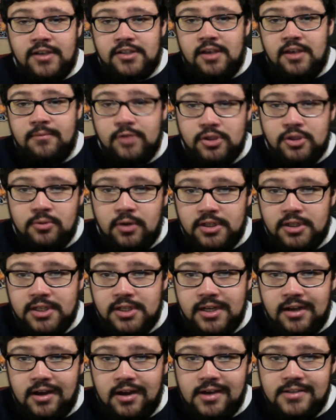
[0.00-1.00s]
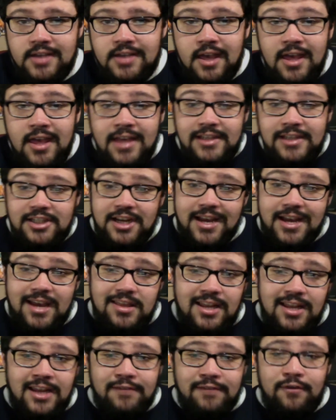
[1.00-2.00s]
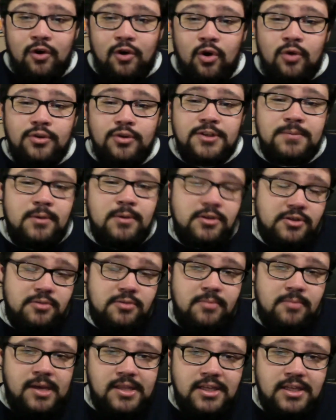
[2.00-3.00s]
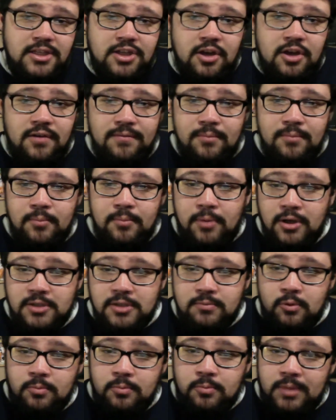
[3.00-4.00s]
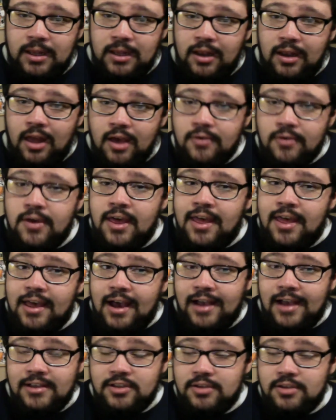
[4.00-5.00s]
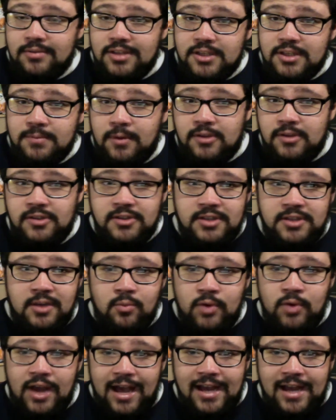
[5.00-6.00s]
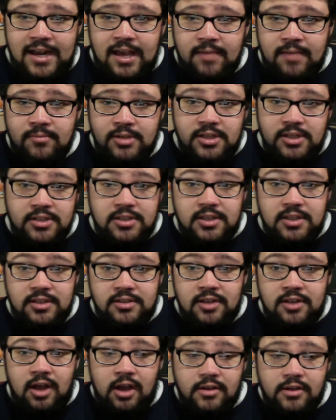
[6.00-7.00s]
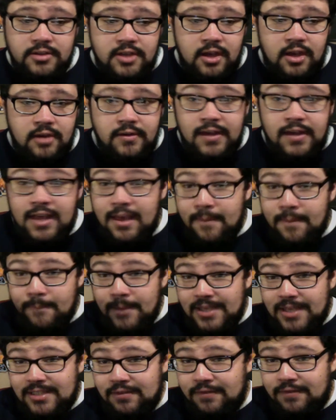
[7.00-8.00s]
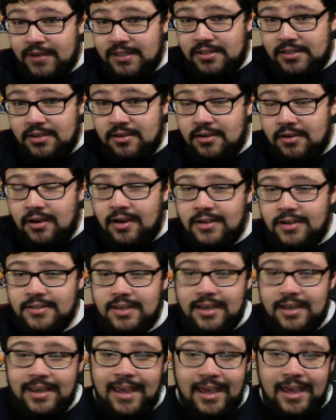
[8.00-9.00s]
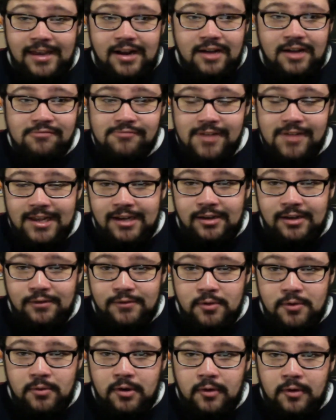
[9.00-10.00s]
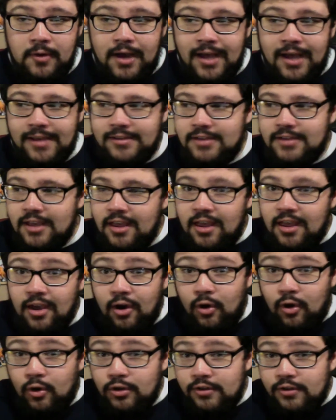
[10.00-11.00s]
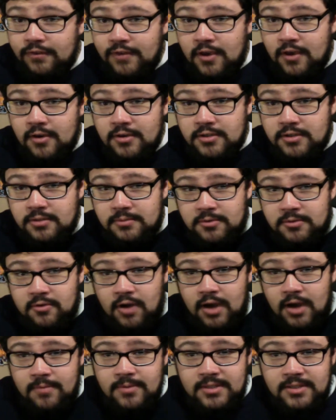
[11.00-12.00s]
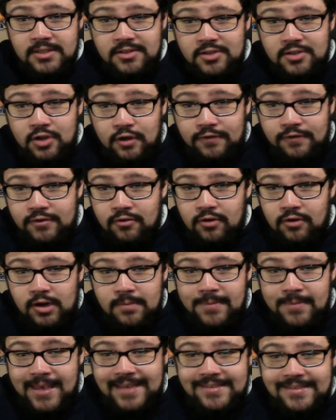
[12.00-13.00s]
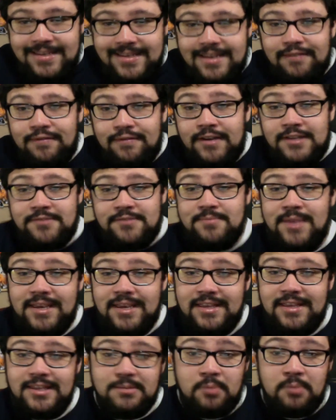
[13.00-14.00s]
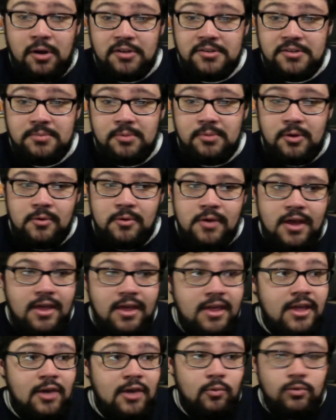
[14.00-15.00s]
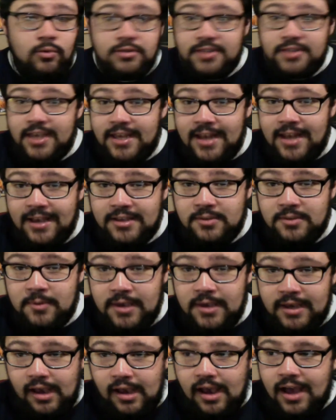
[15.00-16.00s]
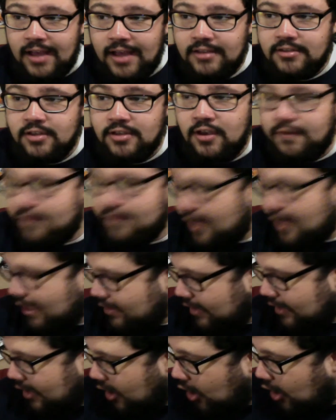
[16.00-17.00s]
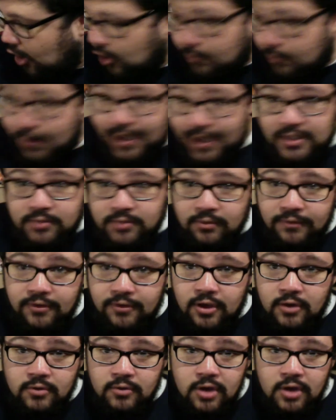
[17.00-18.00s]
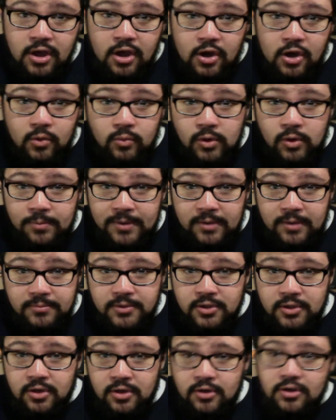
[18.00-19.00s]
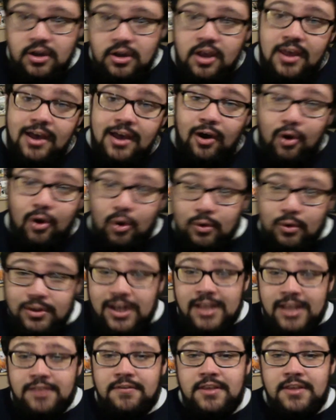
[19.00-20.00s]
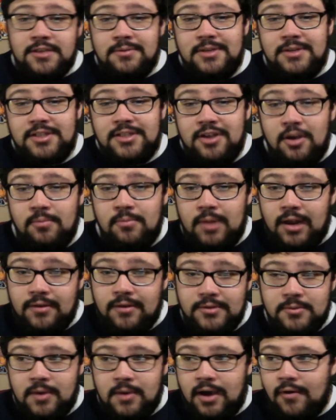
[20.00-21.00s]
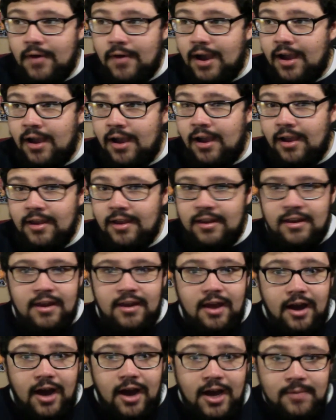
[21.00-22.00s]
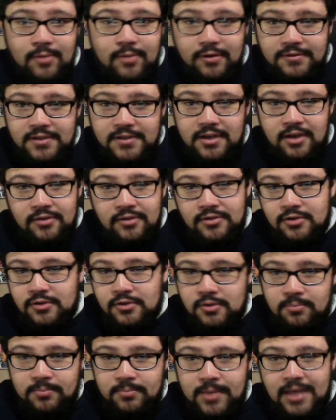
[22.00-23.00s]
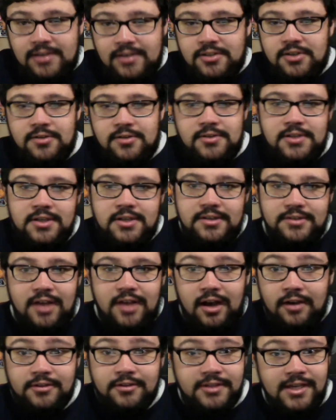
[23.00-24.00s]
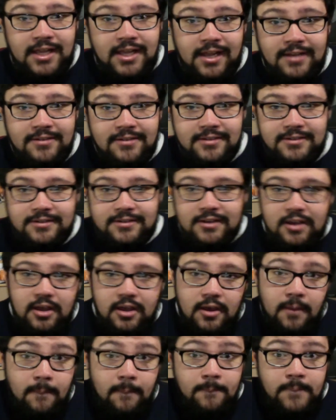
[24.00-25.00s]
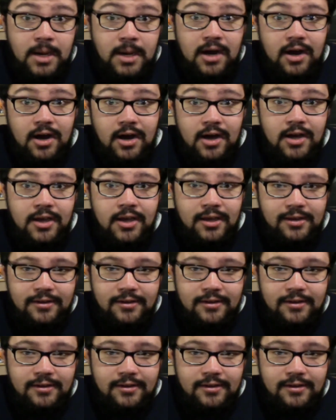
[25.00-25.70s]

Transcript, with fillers: so much for watching, guys. Check out the link for all the sponsors who made this show possible below. And some of the sponsors didn't want to add images to the start, so massive thanks to you guys. Again, I really love you all. And all the viewers, subscribers, and stuff, you're all amazing. Thanks for making this possible. We'll see you next week. And don't forget, the Art Pass review will be up soon. All the links for this week's show below as well. Uh, I'm off to go do some band duties. I'll see you later. Bye.